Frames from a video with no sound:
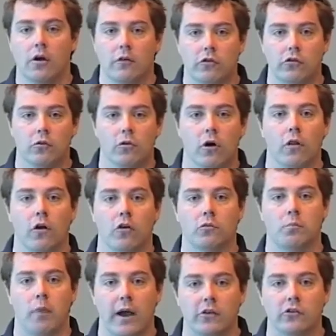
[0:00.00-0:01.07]
You've still got those
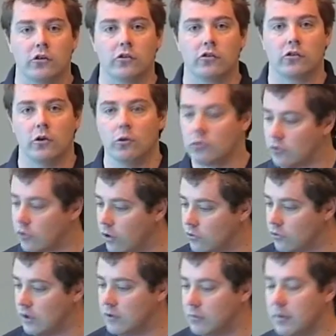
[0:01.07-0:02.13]
basic skills and those
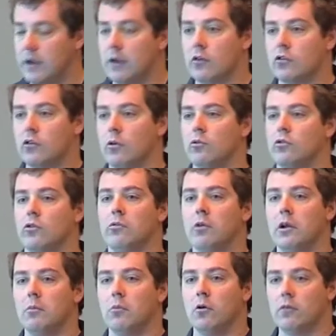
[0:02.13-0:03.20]
intermediate skills to
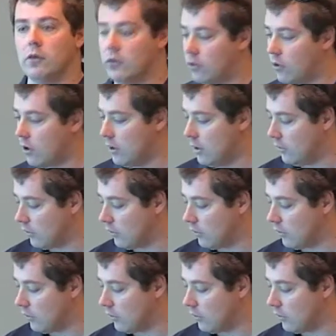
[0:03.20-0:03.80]
really move into